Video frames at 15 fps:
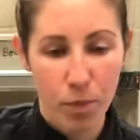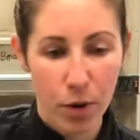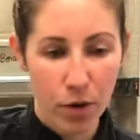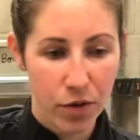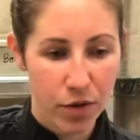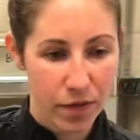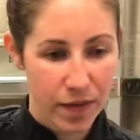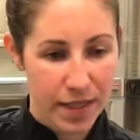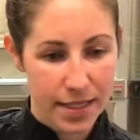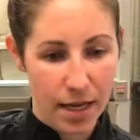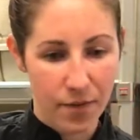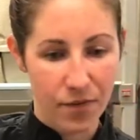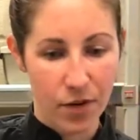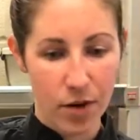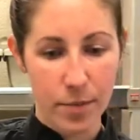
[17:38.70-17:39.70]
both of these
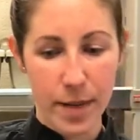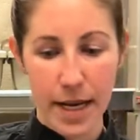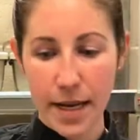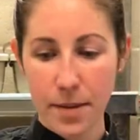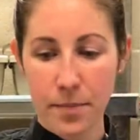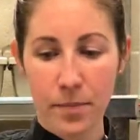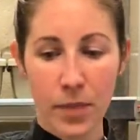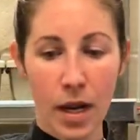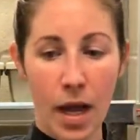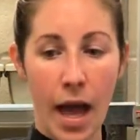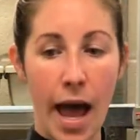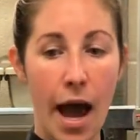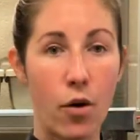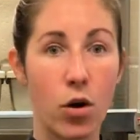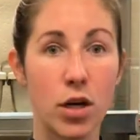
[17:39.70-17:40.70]
up for a minute.
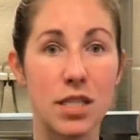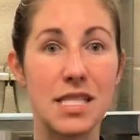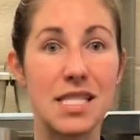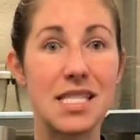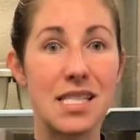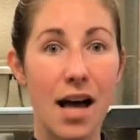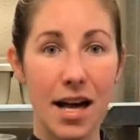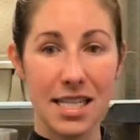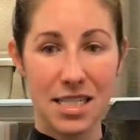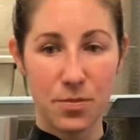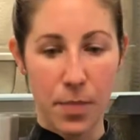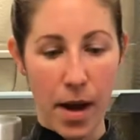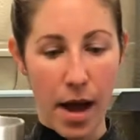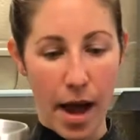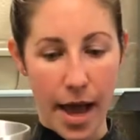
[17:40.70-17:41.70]
Our sauce
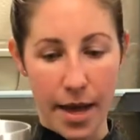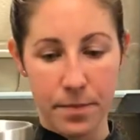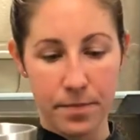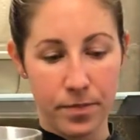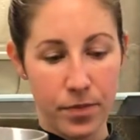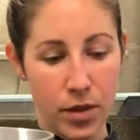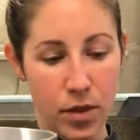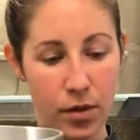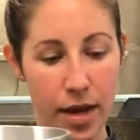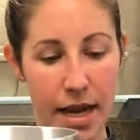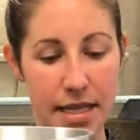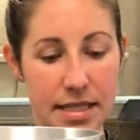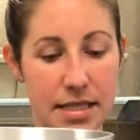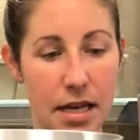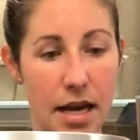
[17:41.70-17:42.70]
pot.
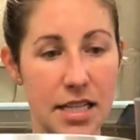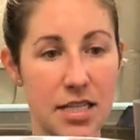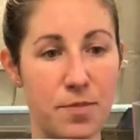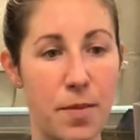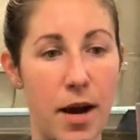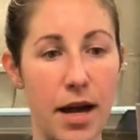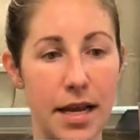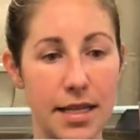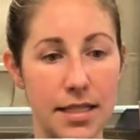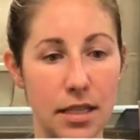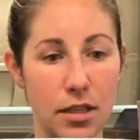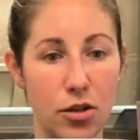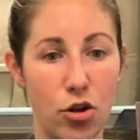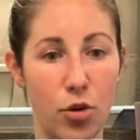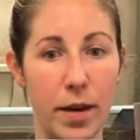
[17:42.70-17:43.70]
Okay, sauce pot is a
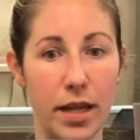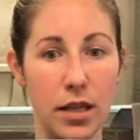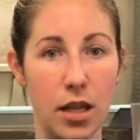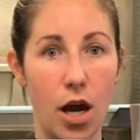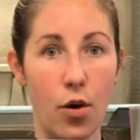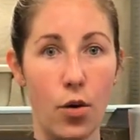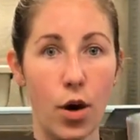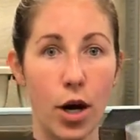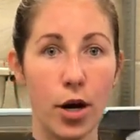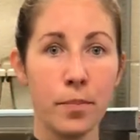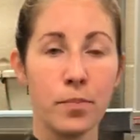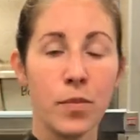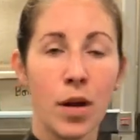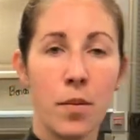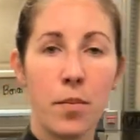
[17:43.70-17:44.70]
little bit lower,
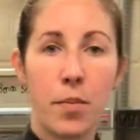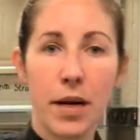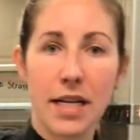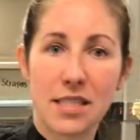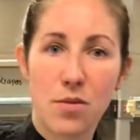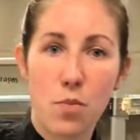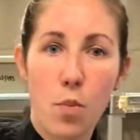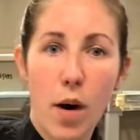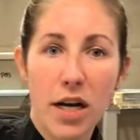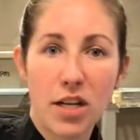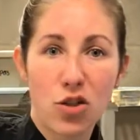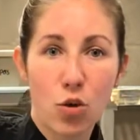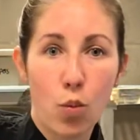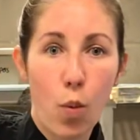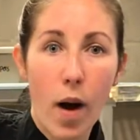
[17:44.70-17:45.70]
but it's much
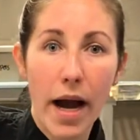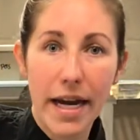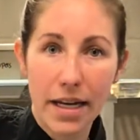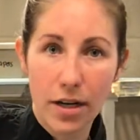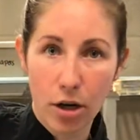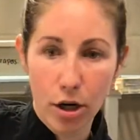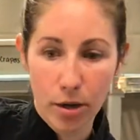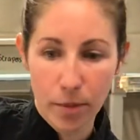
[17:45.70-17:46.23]
wider.